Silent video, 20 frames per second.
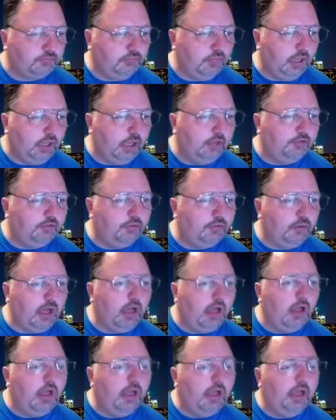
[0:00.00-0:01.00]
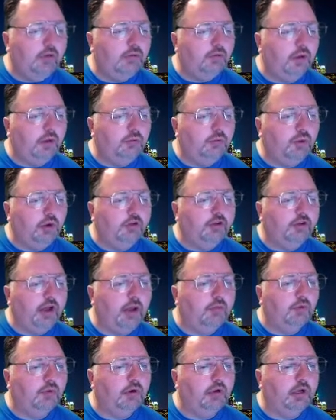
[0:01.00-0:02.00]
as well. And one more
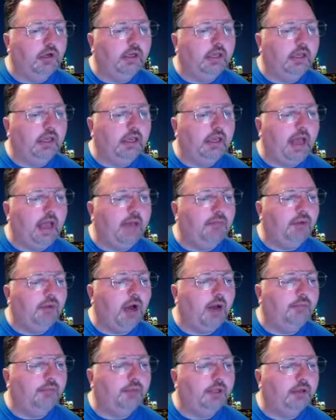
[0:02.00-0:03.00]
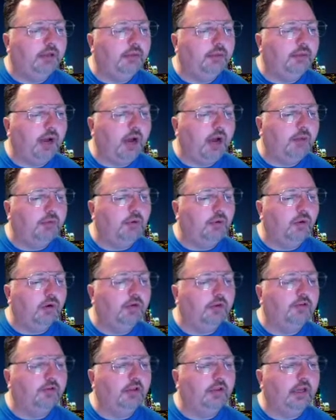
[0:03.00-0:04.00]
time, we're looking at Popping the
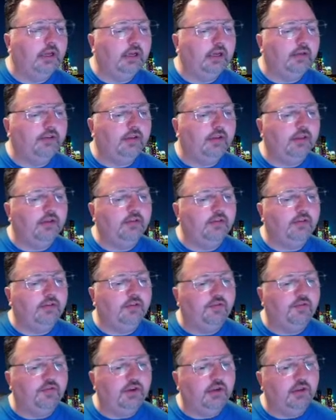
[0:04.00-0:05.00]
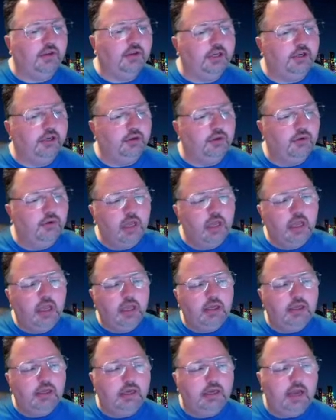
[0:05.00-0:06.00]
Popcorn. So like I said, this is a fairly new
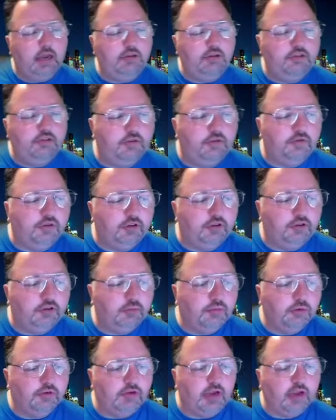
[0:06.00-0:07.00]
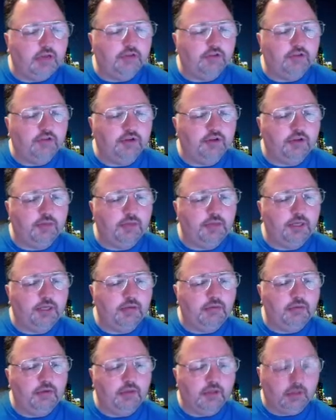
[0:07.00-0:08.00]
connection for Tuber Chat, just coming
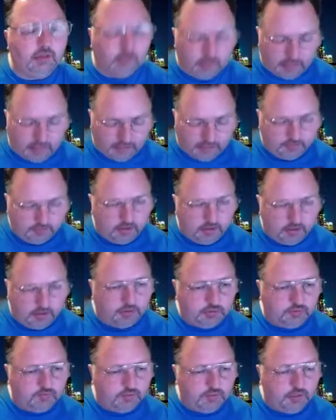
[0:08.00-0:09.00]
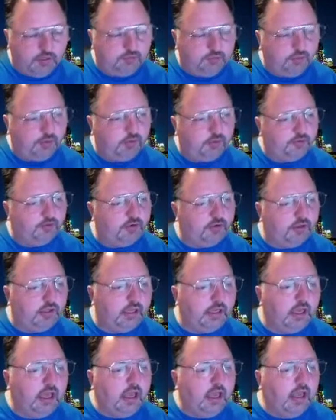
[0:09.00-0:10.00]
in within the last couple of weeks,
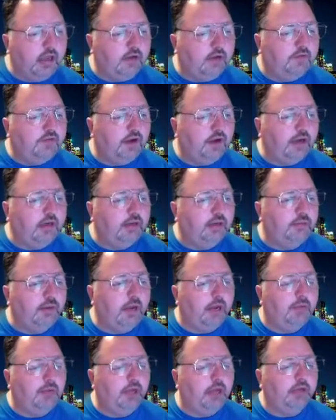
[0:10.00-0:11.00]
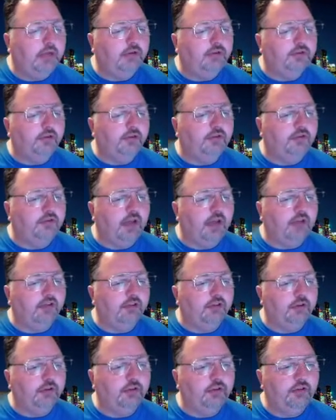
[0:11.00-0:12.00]
personally invited by Michael's
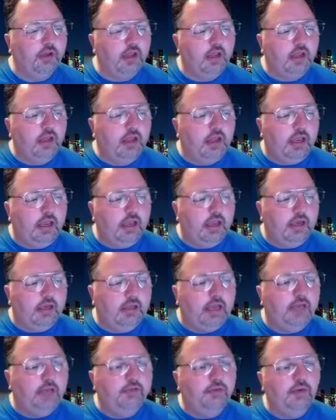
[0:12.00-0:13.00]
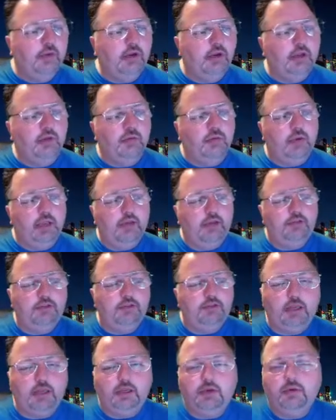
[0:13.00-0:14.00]
Adventures. And that's one of the ways
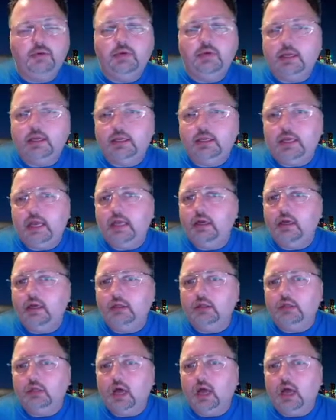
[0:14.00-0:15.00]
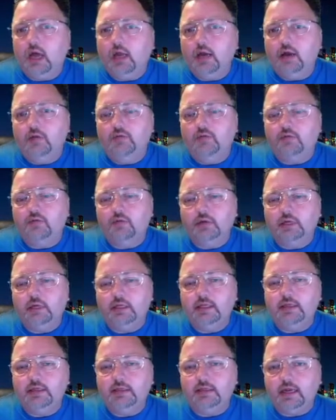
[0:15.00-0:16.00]
that you can get a lot of
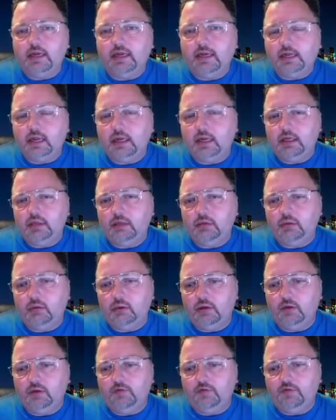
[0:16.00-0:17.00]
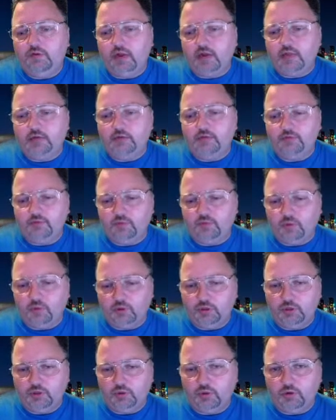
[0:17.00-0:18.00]
really dedicated, loyal friends
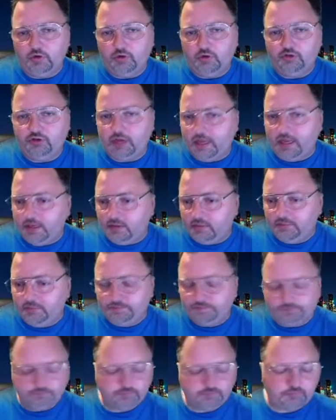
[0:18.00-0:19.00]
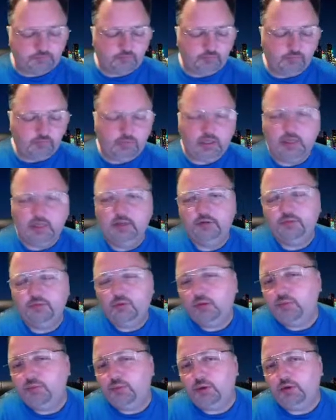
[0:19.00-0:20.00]
for your channel, is
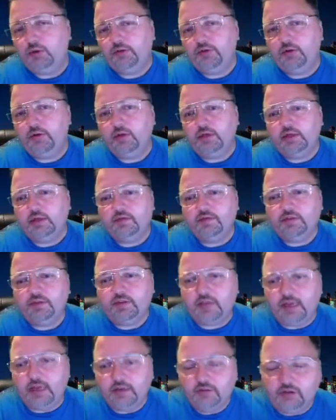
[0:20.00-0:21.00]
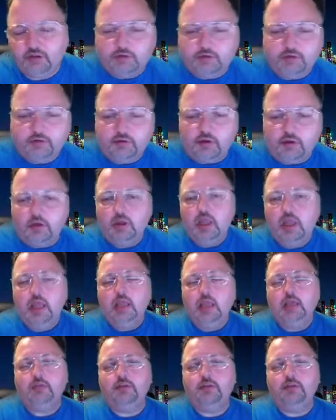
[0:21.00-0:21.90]
with personal invitations. So it's